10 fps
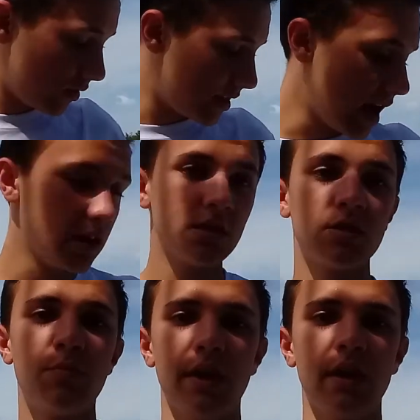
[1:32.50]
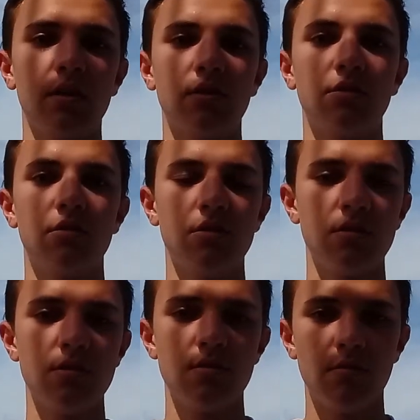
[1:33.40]
that is the bait
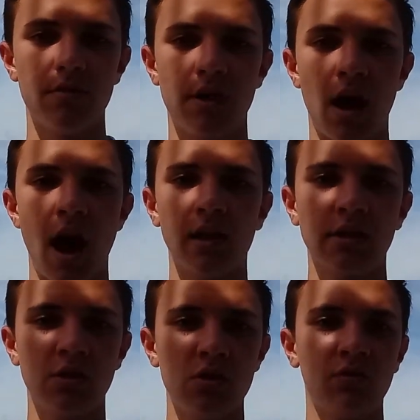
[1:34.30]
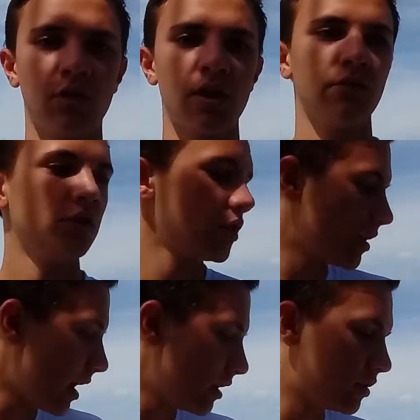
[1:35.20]
that I like to use for kingfish, and
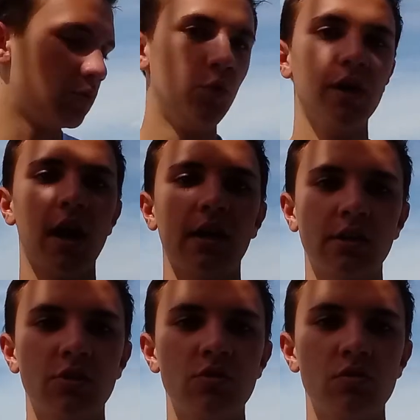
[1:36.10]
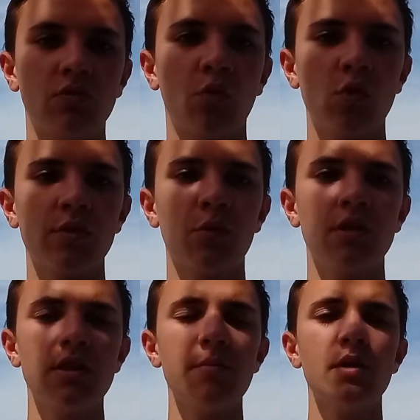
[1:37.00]
that is the rig I like to use with
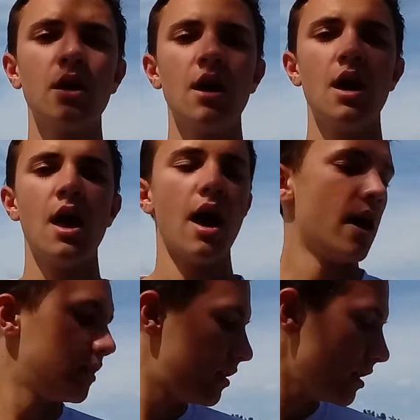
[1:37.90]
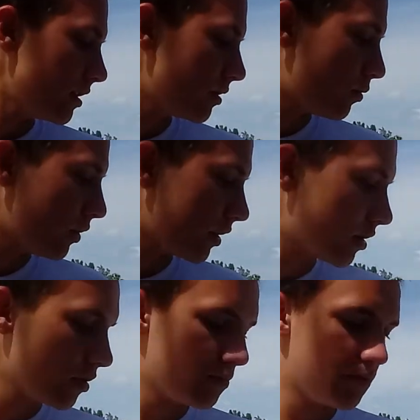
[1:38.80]
them. And this is a really
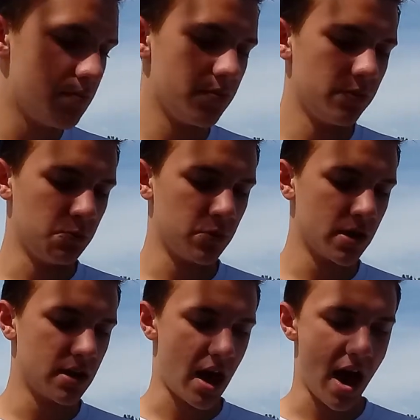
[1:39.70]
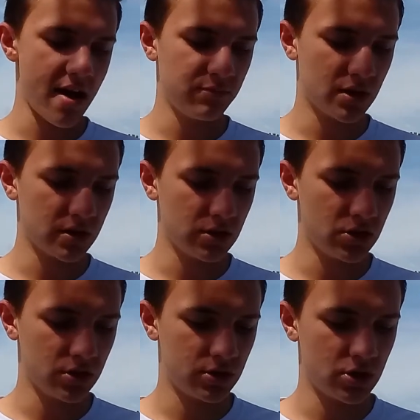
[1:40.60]
good rig to have because it's
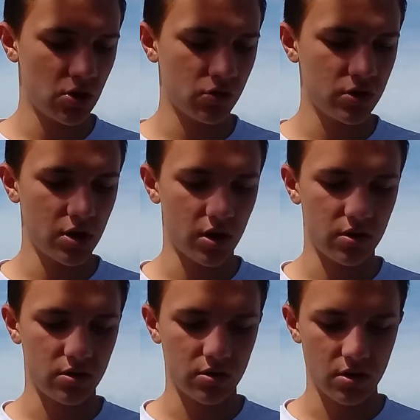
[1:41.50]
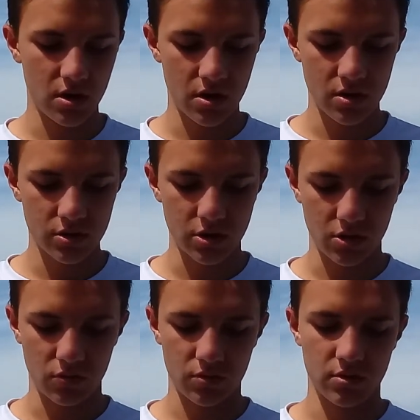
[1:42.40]
just so good.
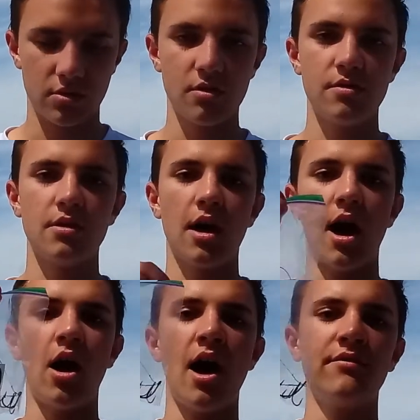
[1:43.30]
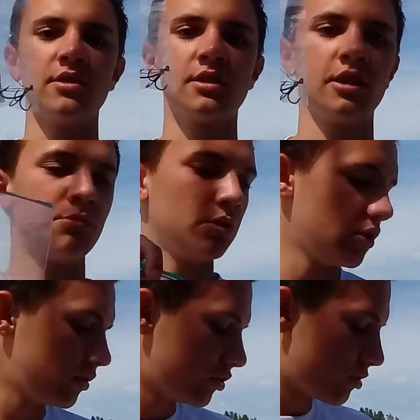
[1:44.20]
So I'll have this linked below
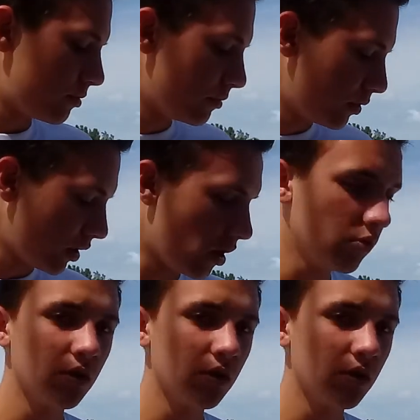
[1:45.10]
in the description below,